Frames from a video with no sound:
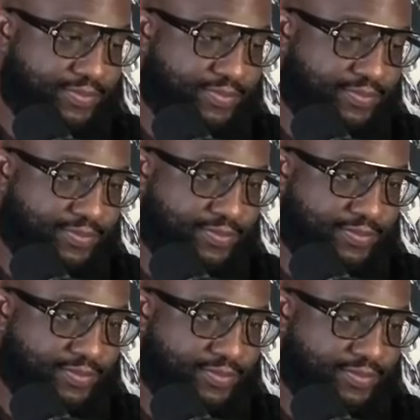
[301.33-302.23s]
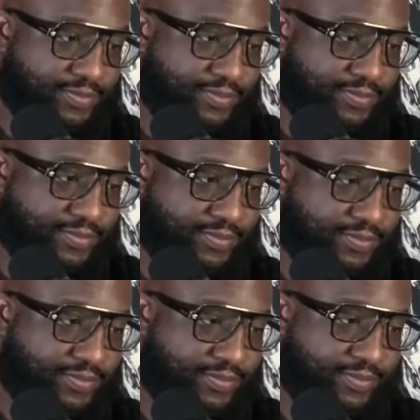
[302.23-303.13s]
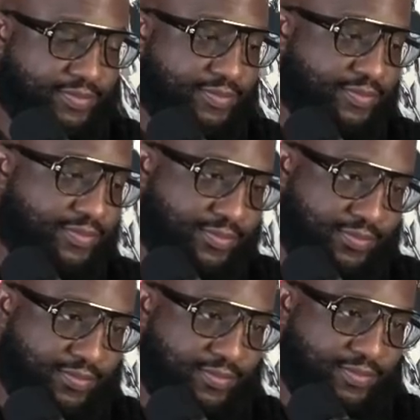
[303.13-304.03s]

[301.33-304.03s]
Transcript: [no speech]